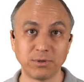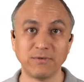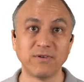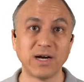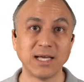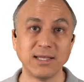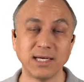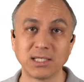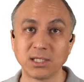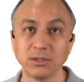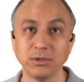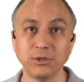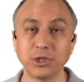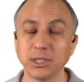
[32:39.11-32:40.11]
to provide that
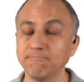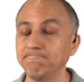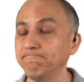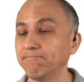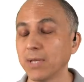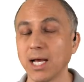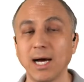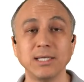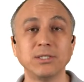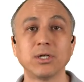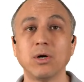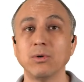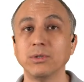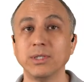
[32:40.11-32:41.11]
solution,
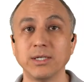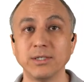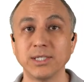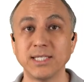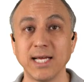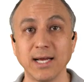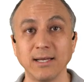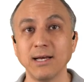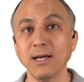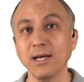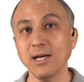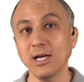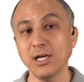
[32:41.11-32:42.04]
I totally understand.